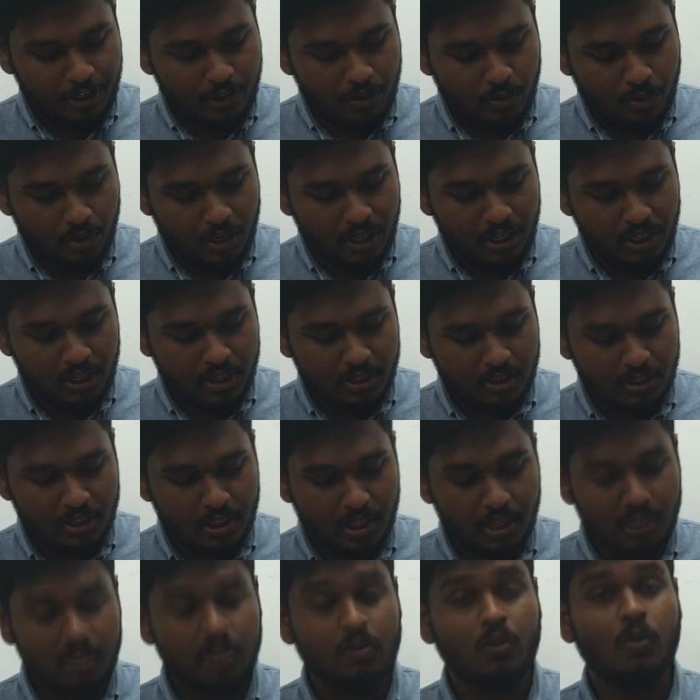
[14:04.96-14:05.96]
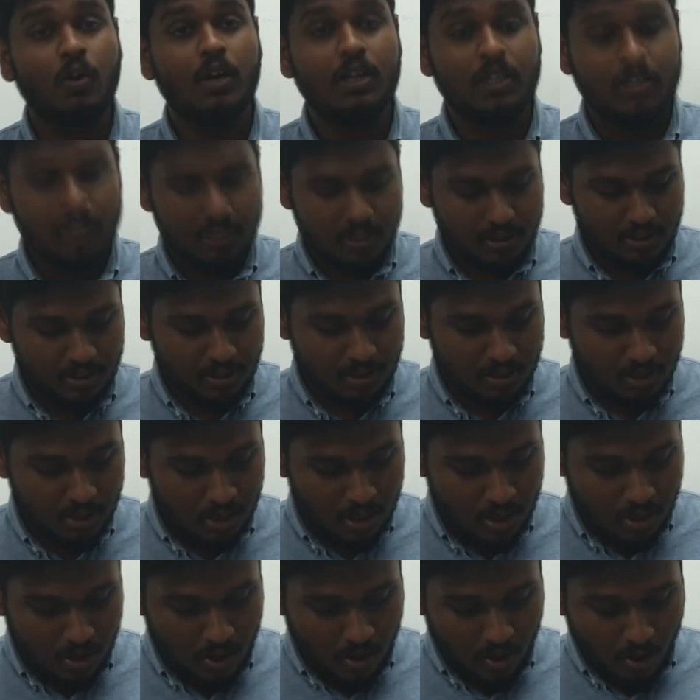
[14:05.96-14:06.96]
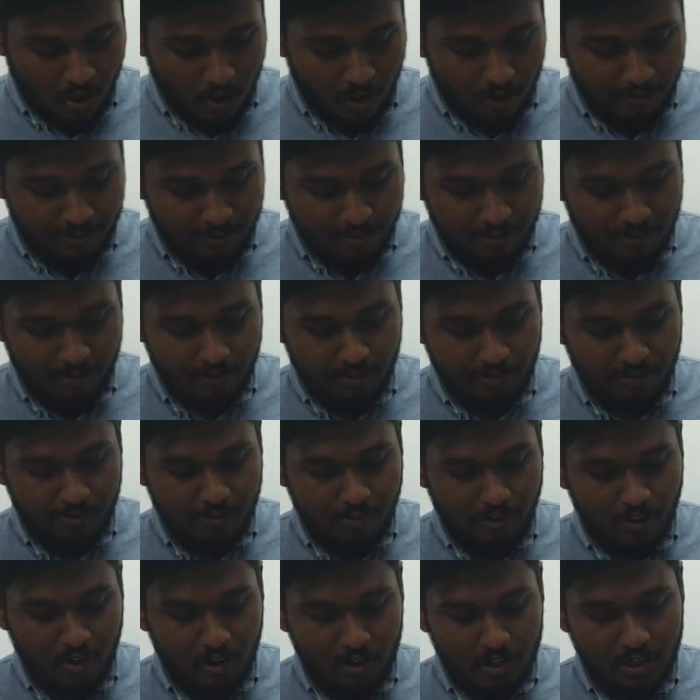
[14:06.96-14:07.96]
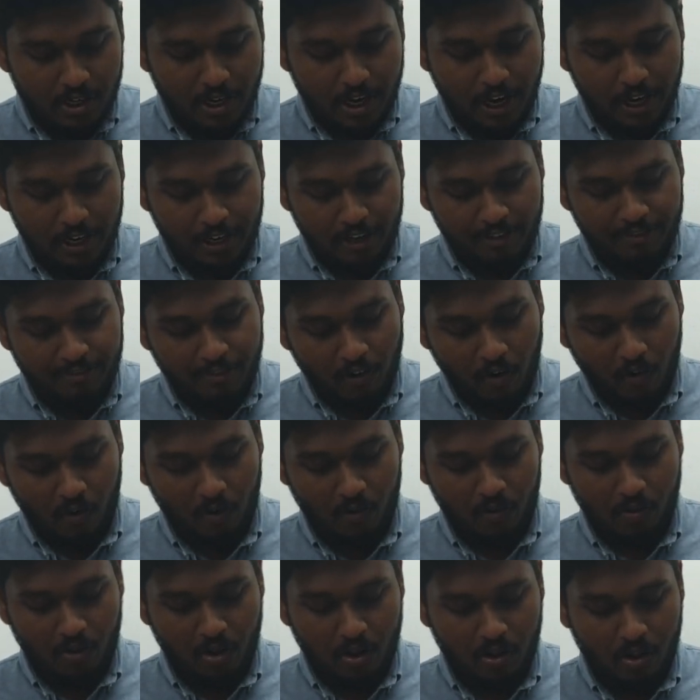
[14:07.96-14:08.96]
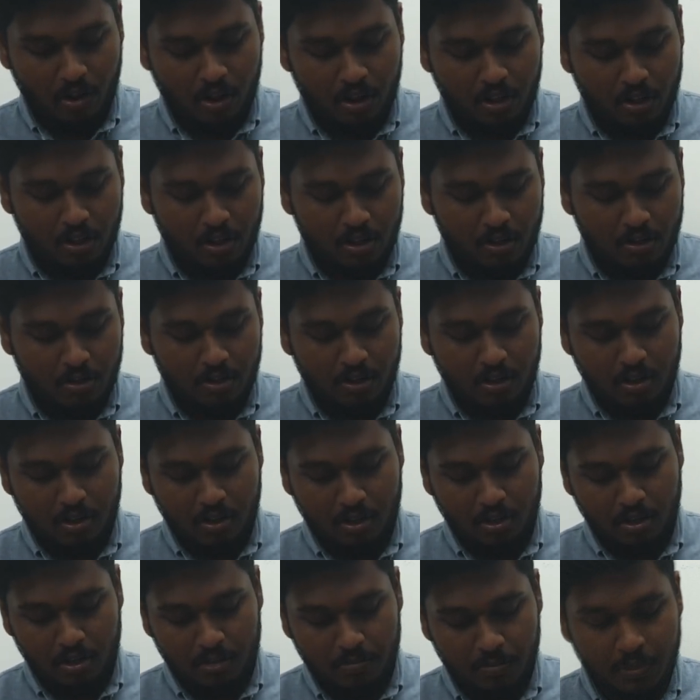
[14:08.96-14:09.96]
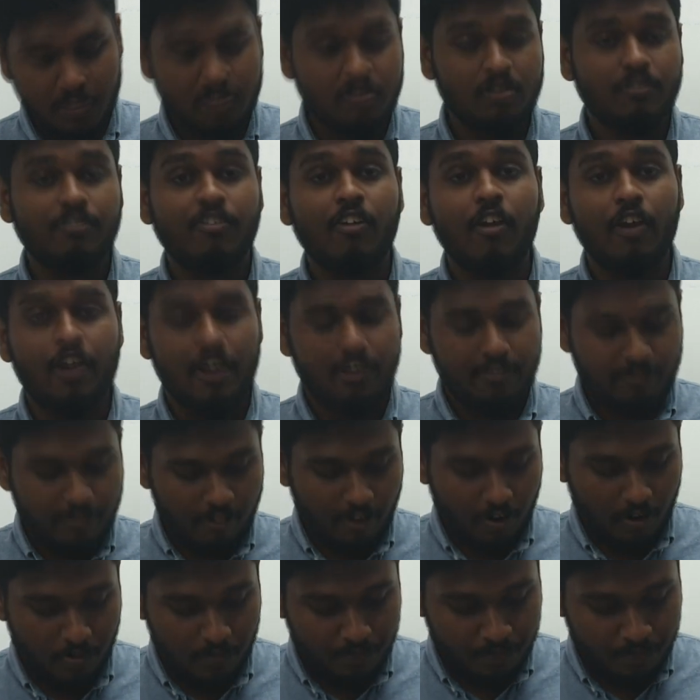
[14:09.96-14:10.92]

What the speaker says: during third quarters of 484. It means 484.